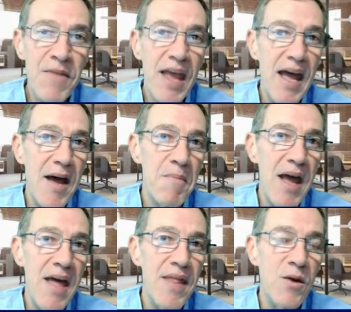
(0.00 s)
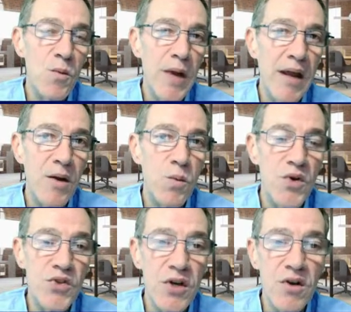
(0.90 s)
and it
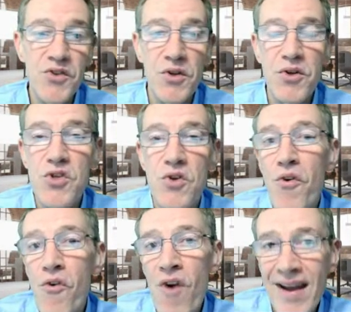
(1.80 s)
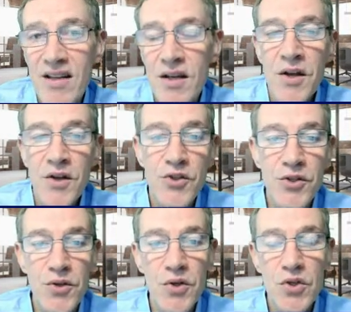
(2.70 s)
was her constitutional right
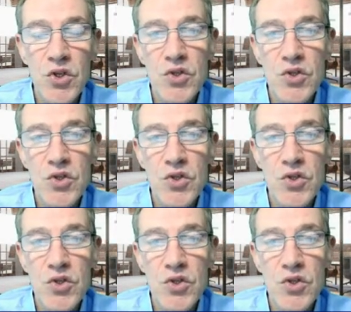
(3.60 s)
to